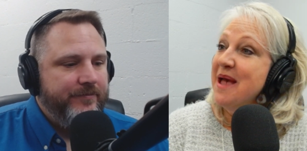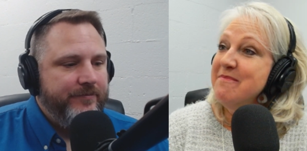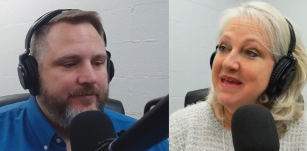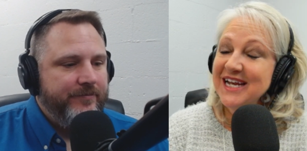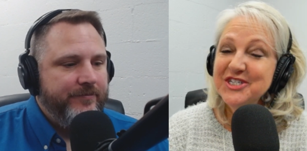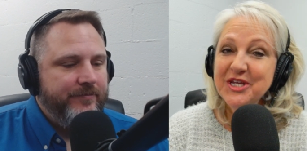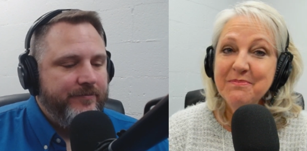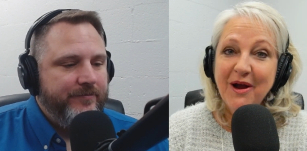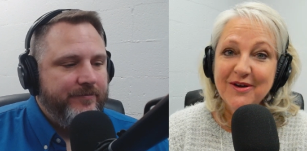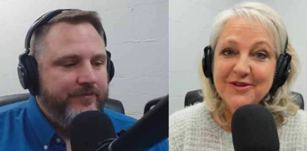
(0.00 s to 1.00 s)
Speaker 1: Managing
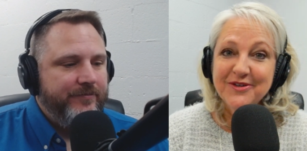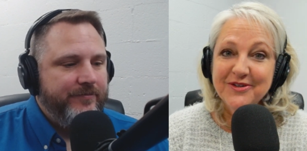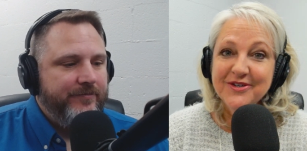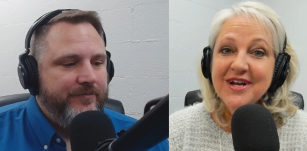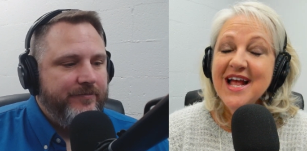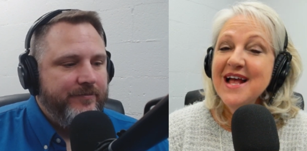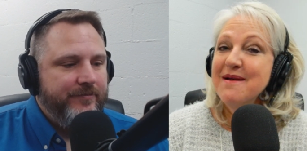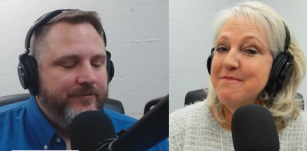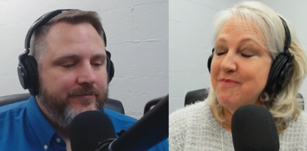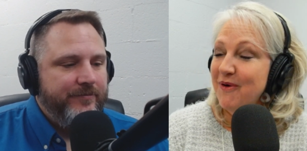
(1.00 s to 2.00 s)
Partner
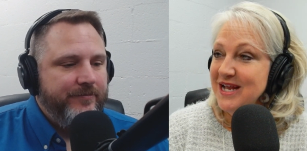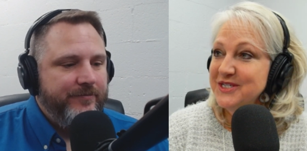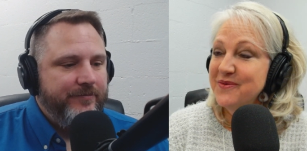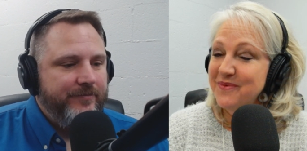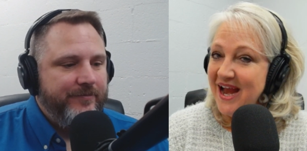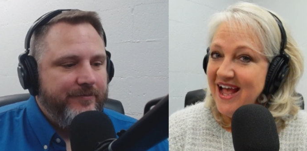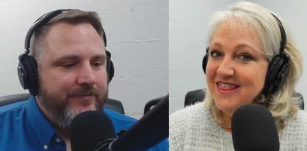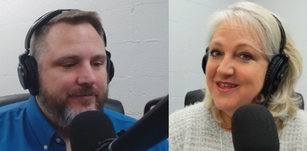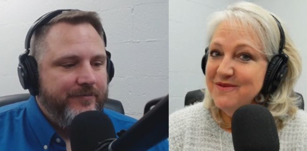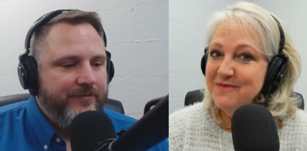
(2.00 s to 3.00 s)
Brent Rath
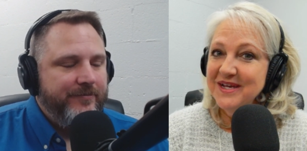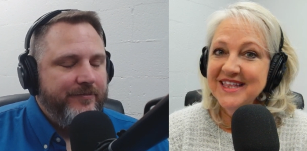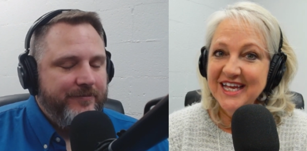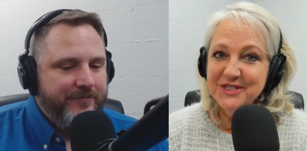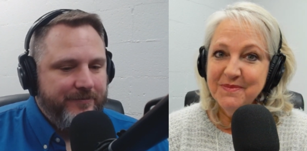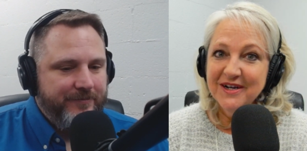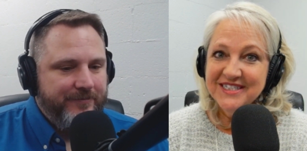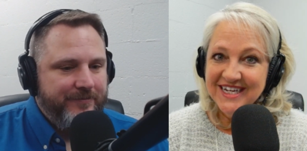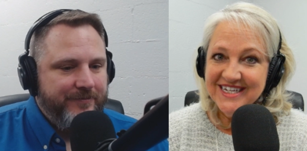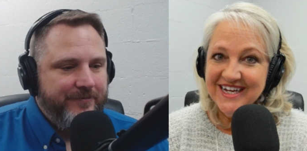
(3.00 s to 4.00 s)
with Catchmark
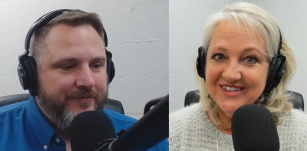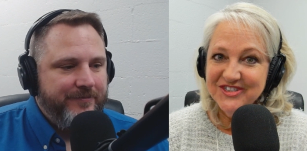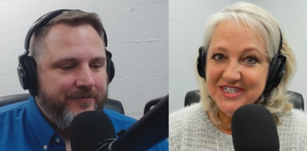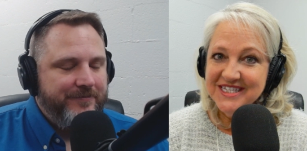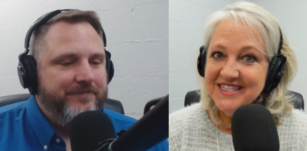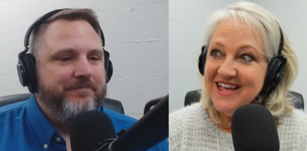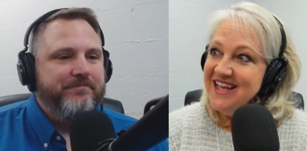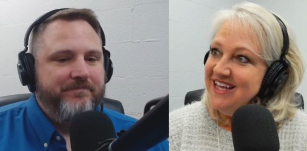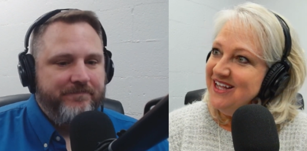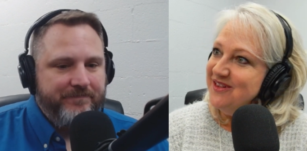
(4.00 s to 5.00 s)
Technologies.
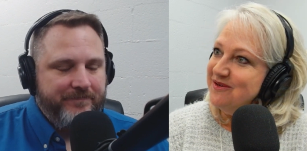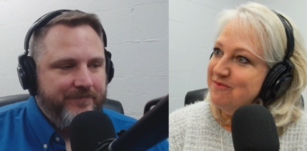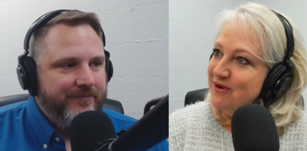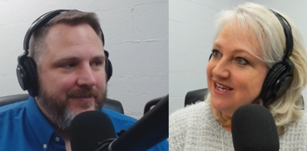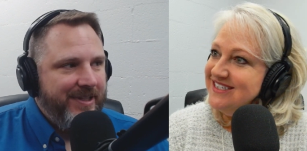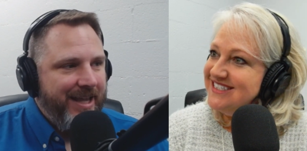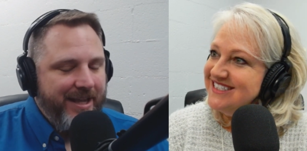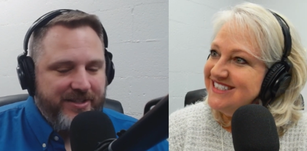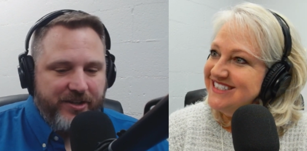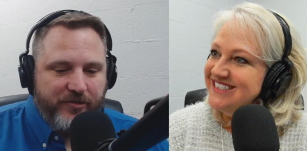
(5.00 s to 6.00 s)
Hello, Brent. Hey,
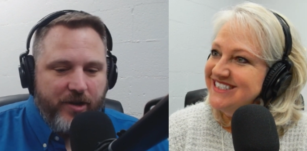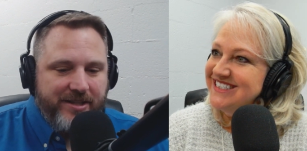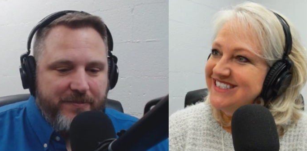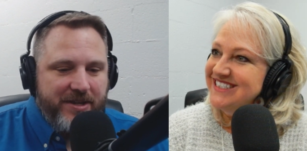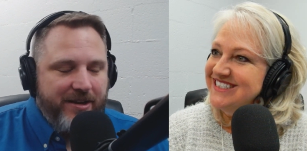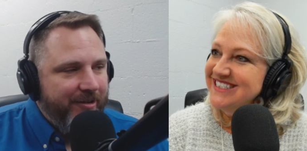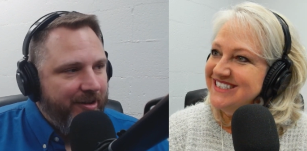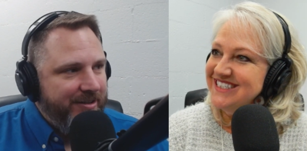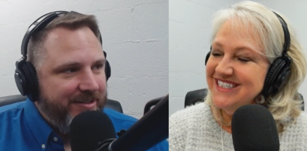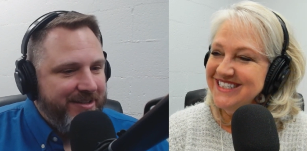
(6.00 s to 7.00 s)
it's
Speaker 2: good. Great to be here.
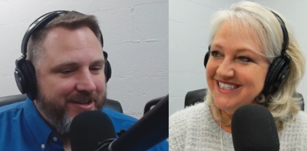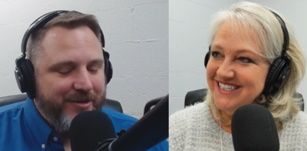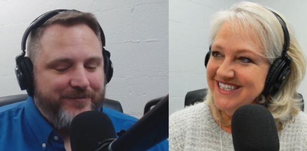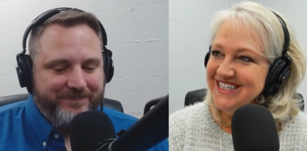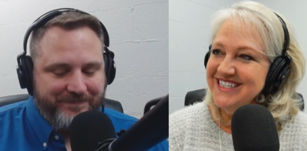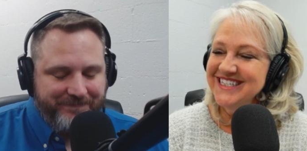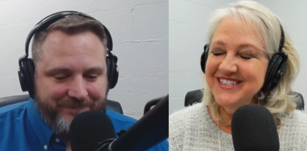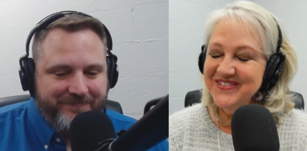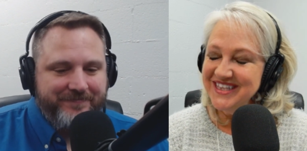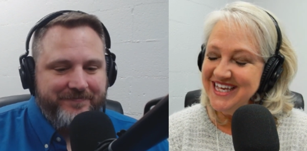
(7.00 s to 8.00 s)
Great to it see you. It
Speaker 1: is.
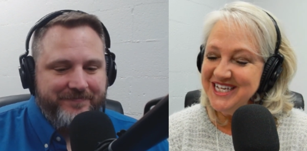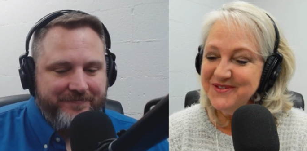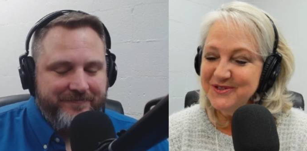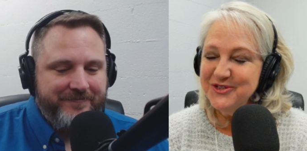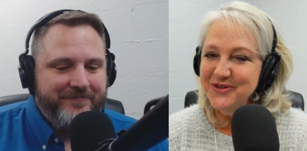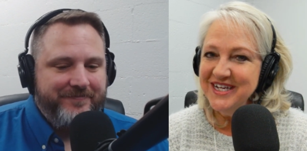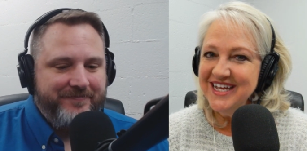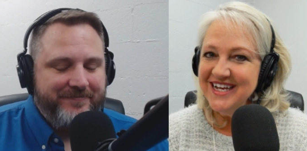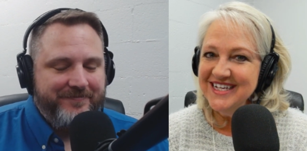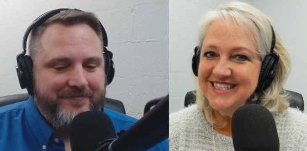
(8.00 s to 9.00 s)
Well, thanks for
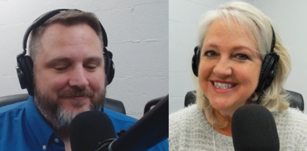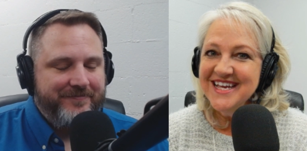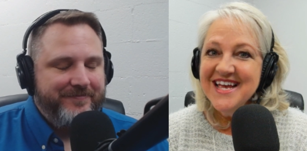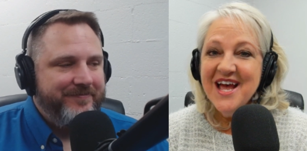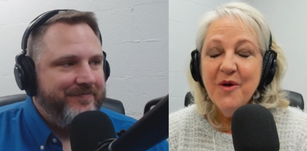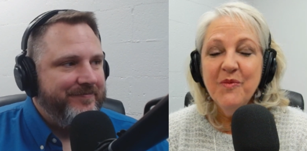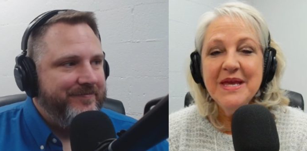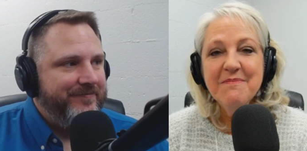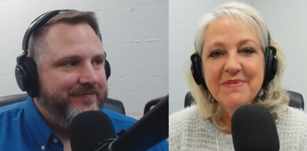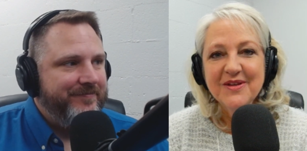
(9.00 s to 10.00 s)
joining us.
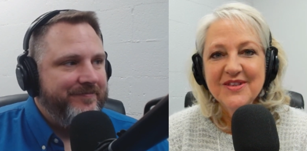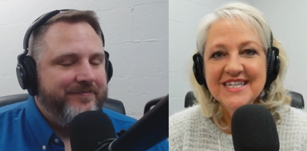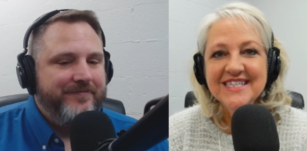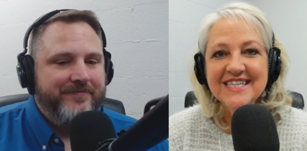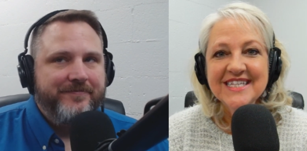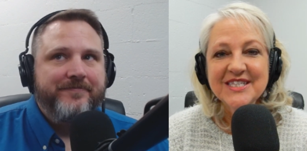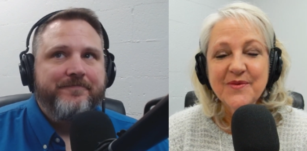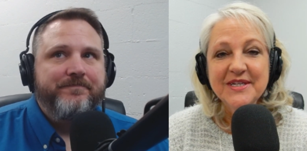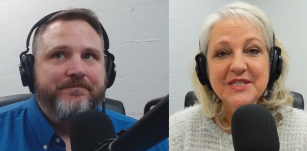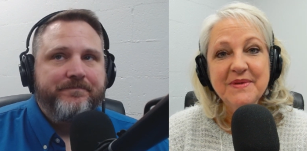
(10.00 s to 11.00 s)
We Built This is
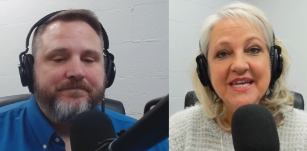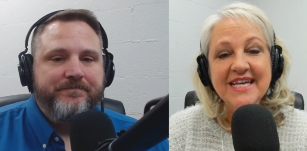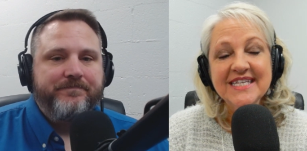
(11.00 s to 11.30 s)
going to be a